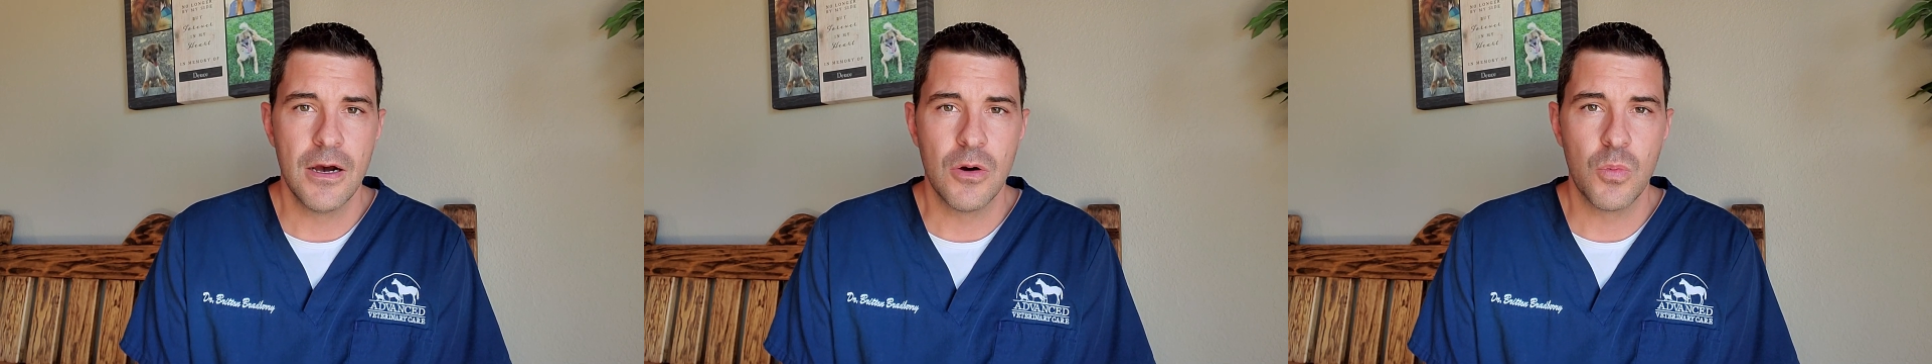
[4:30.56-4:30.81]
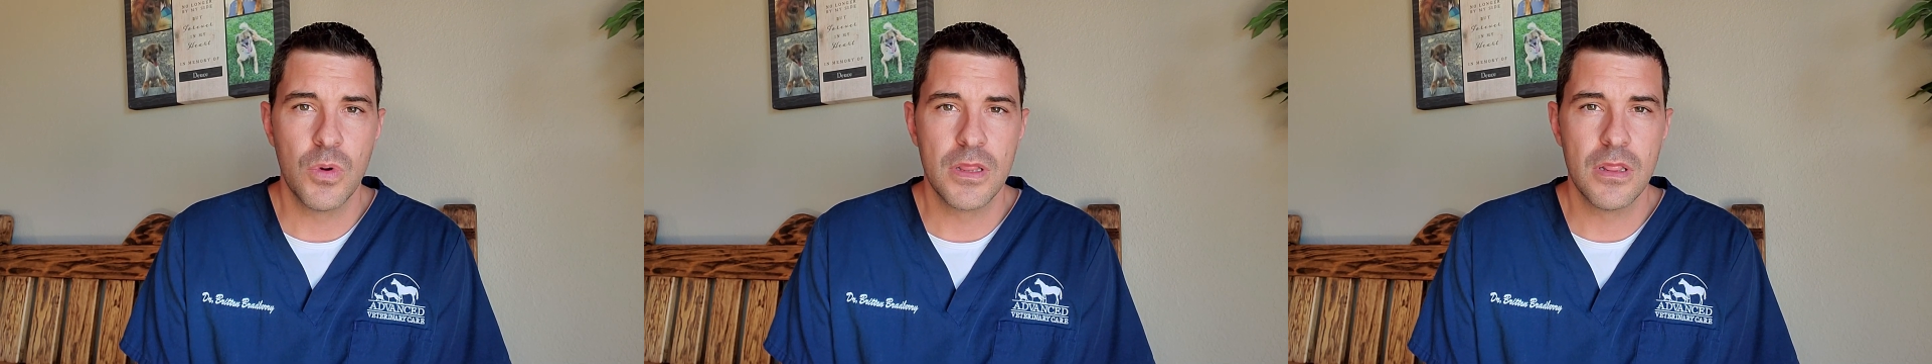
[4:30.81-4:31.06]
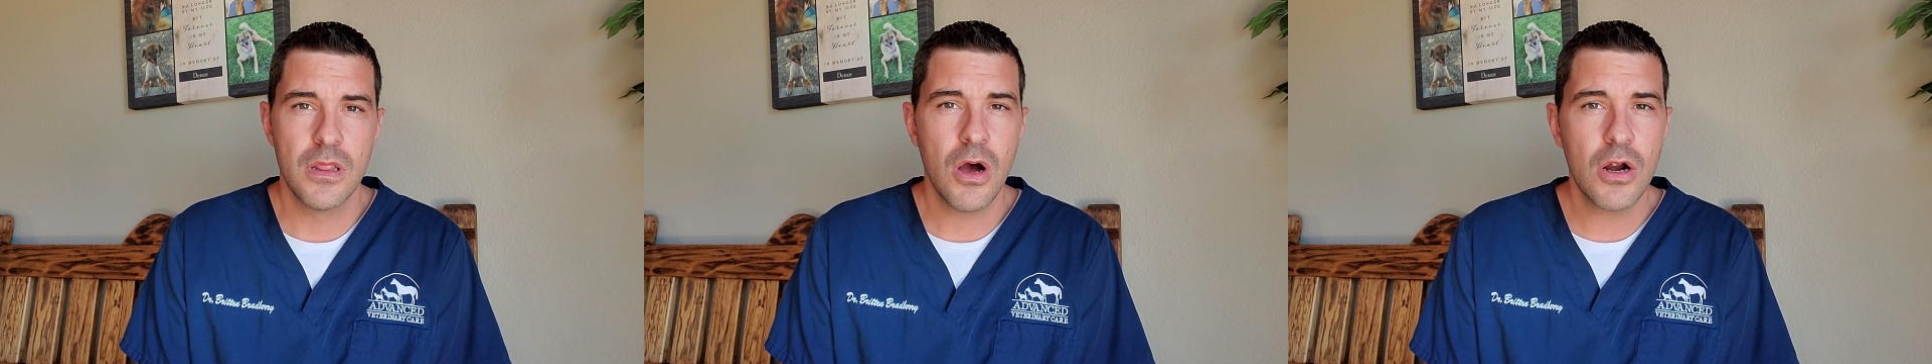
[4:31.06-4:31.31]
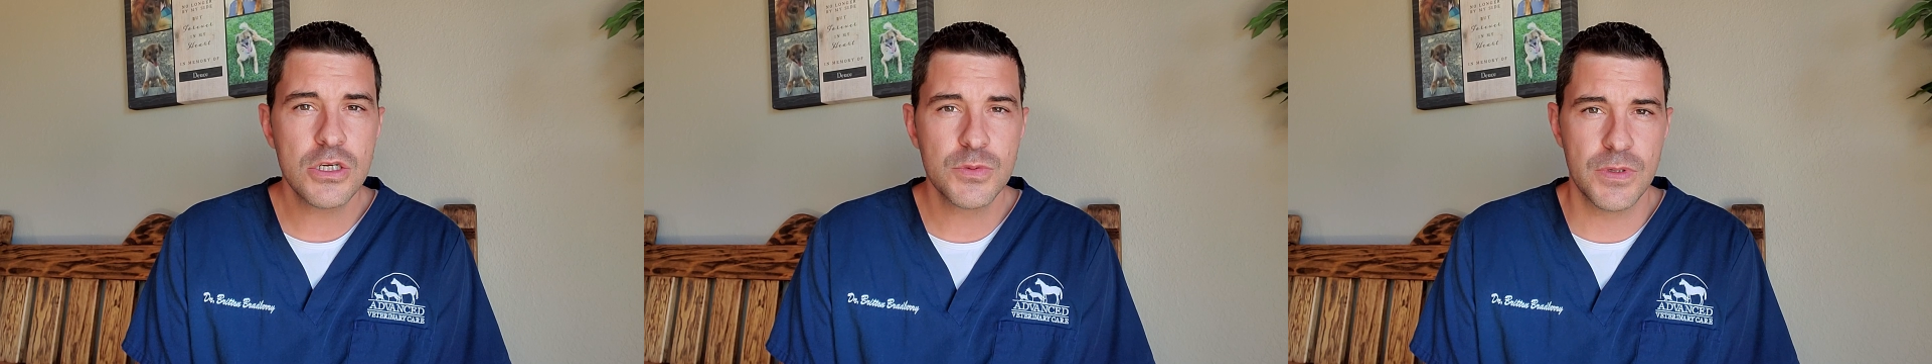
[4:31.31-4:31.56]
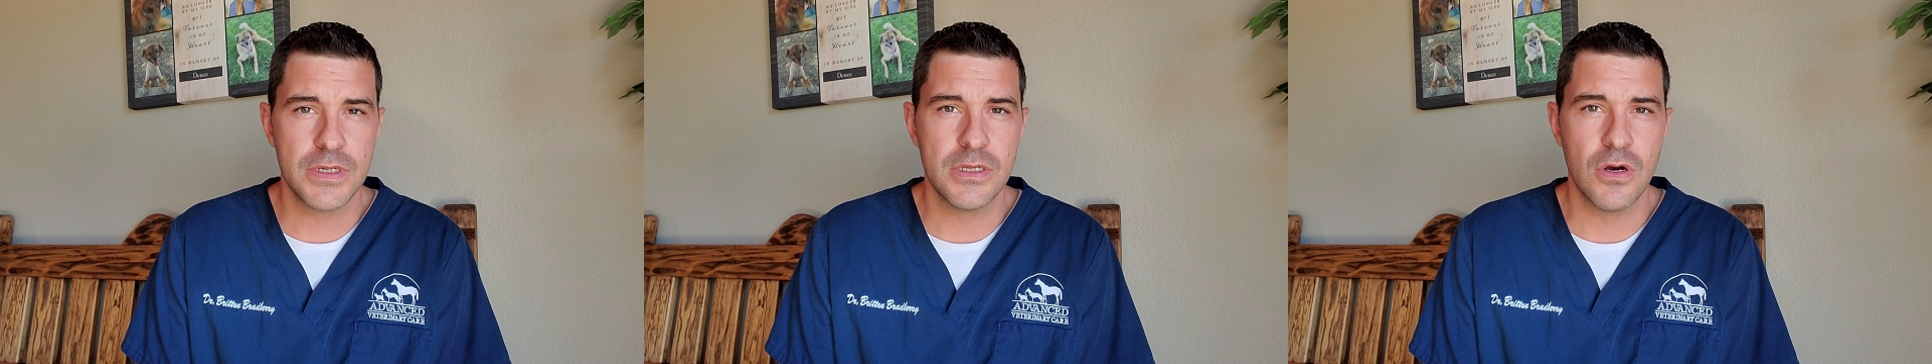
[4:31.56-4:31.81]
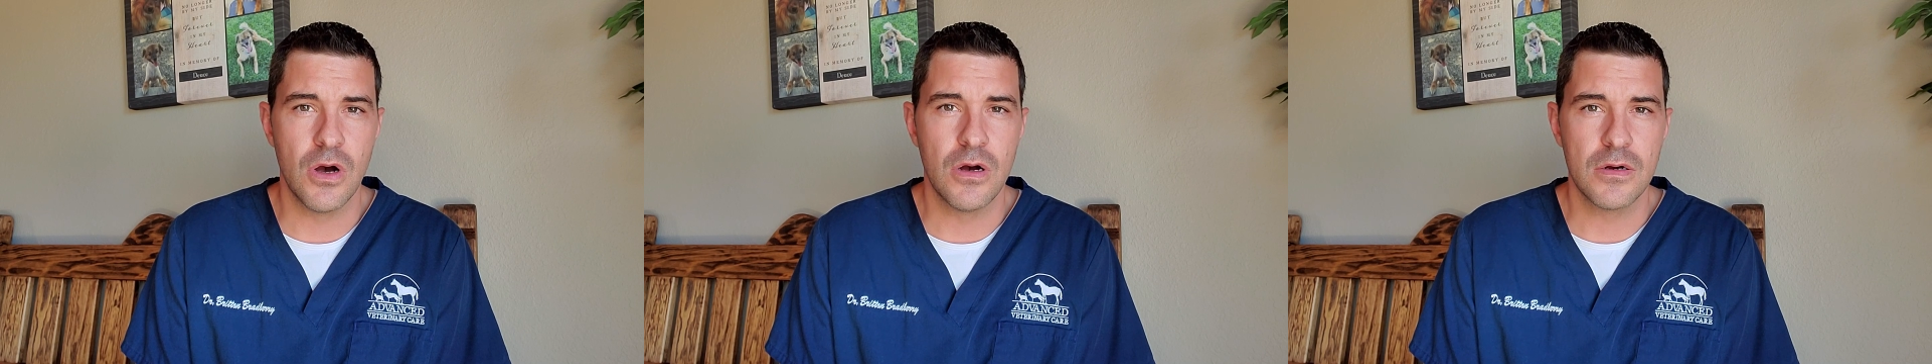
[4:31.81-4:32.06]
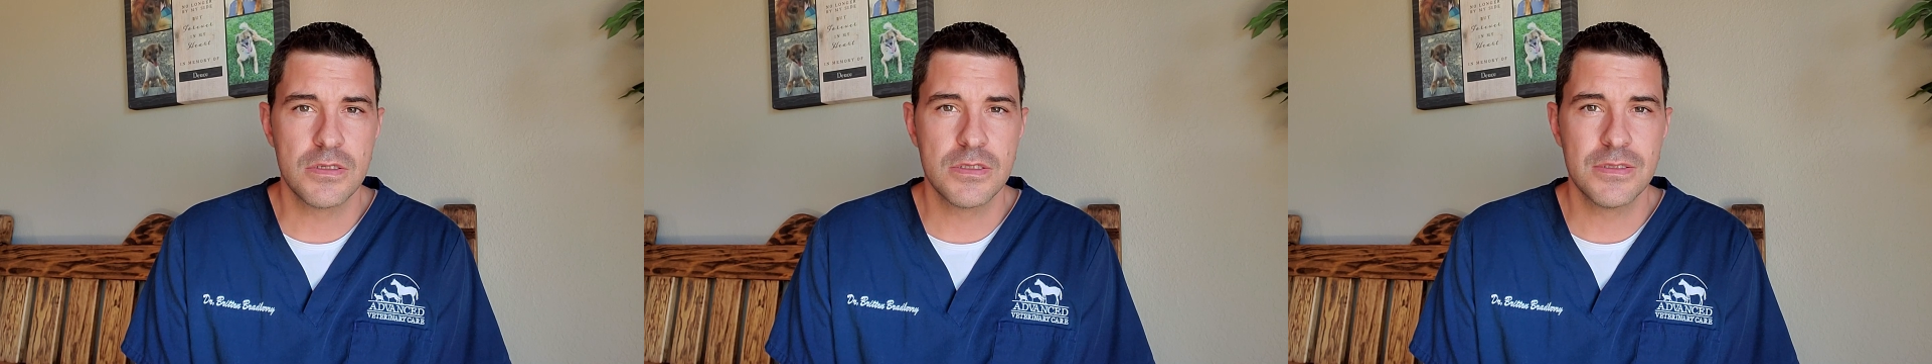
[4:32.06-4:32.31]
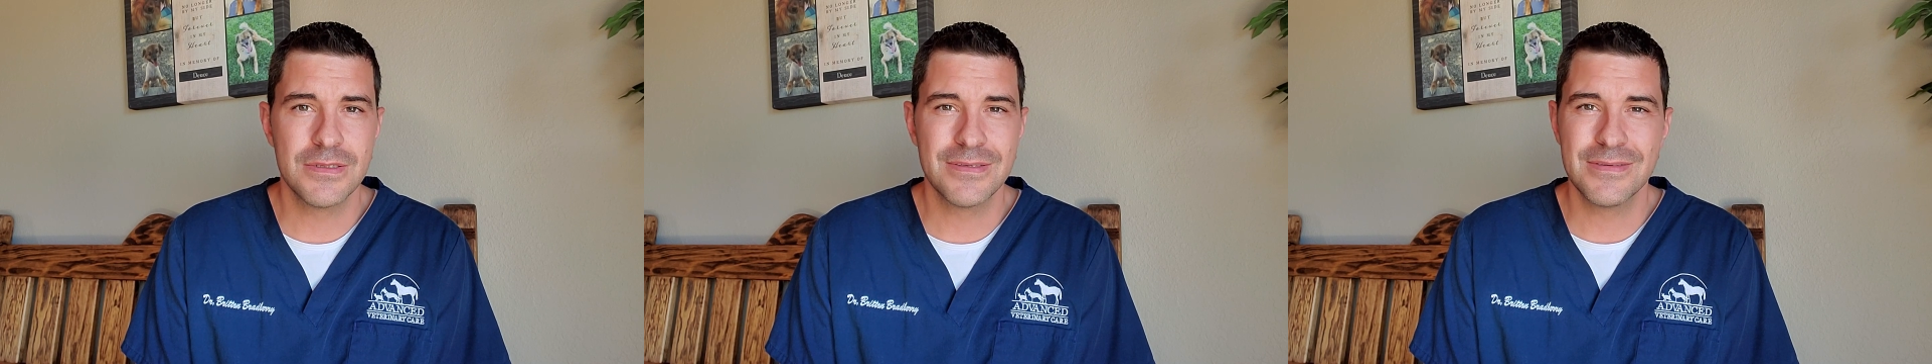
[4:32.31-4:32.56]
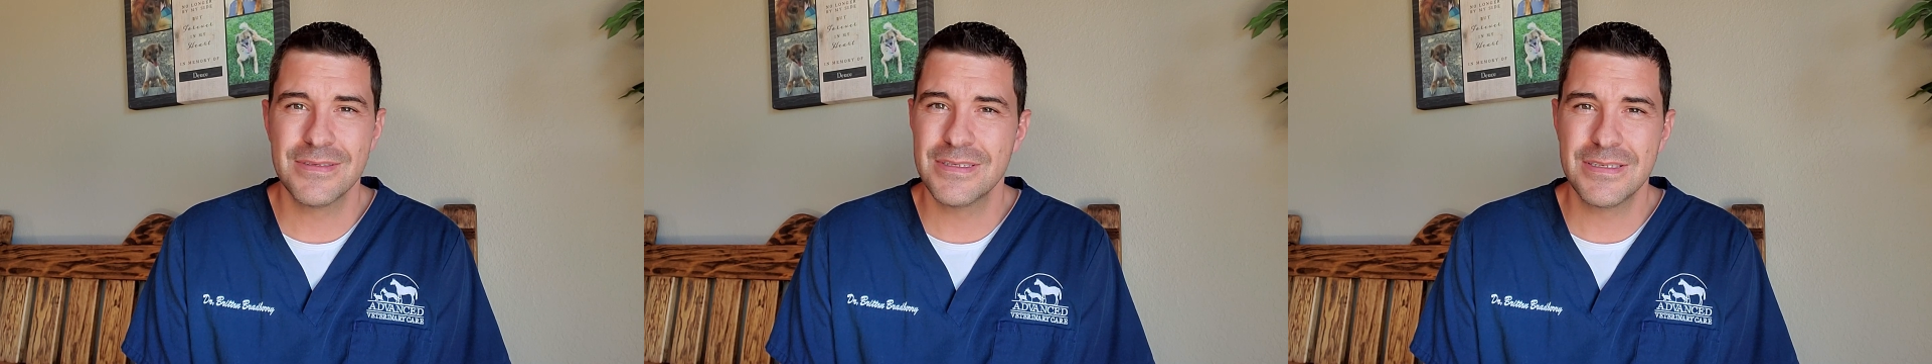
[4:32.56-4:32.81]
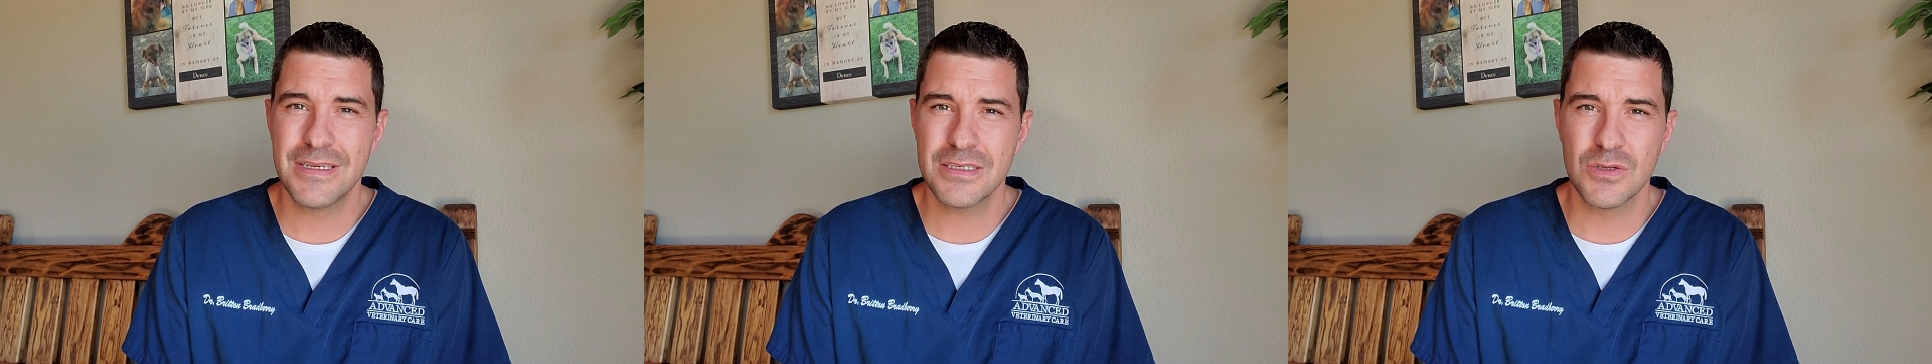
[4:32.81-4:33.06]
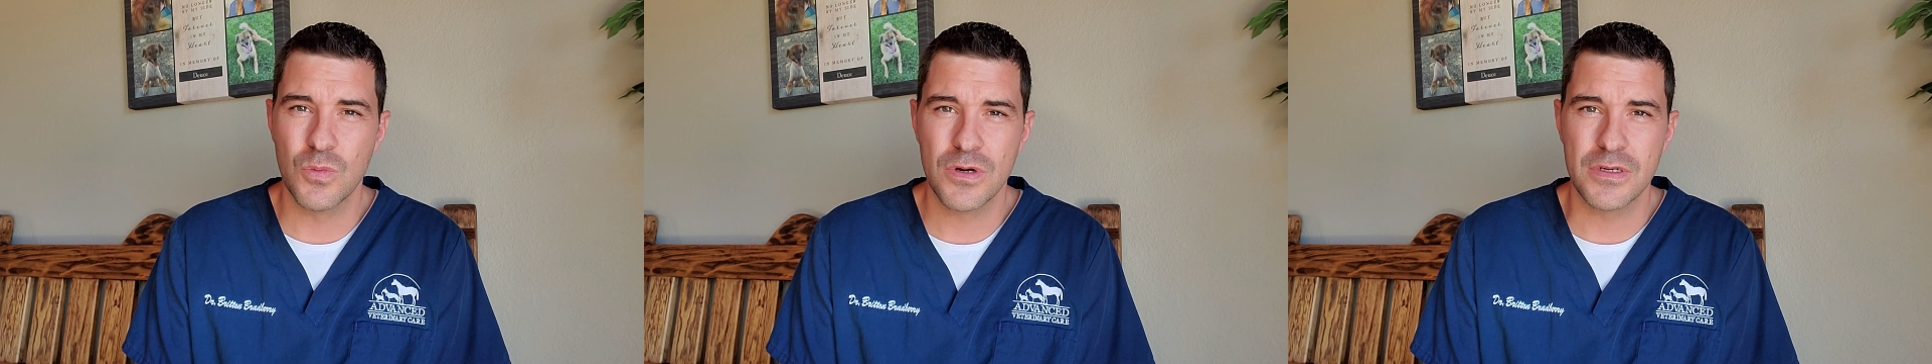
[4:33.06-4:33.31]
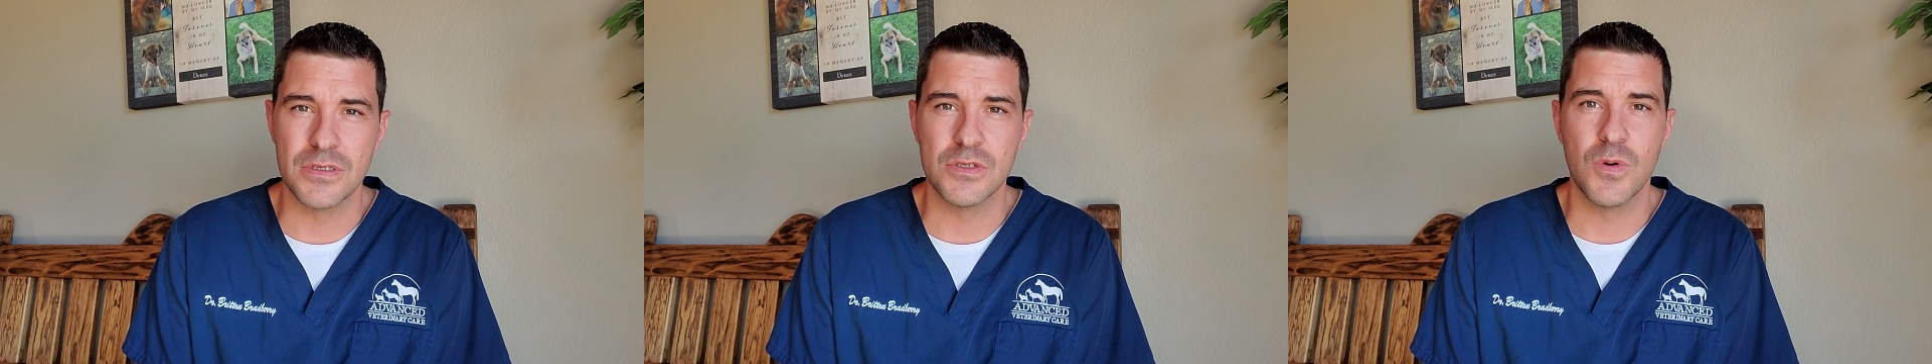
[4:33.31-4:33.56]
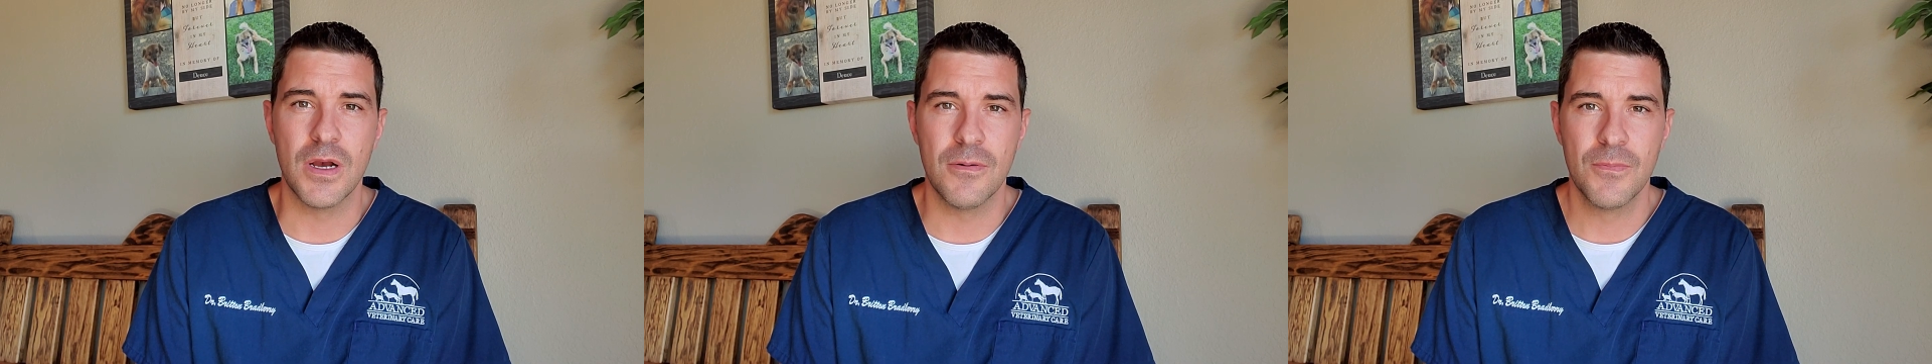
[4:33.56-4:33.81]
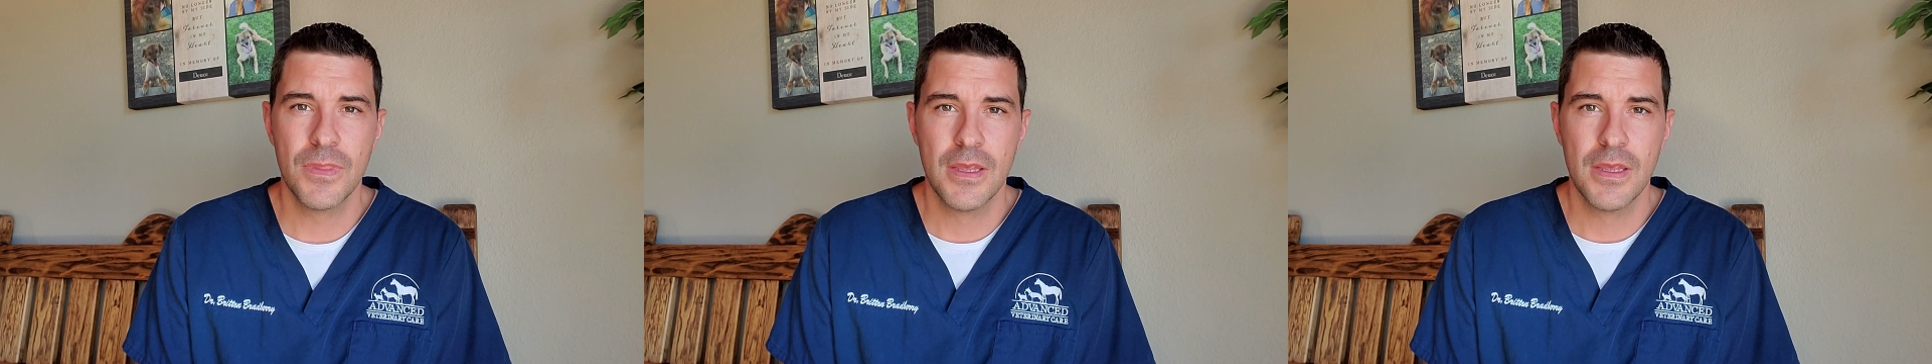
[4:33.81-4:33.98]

With large breed dogs, it doesn't work as well.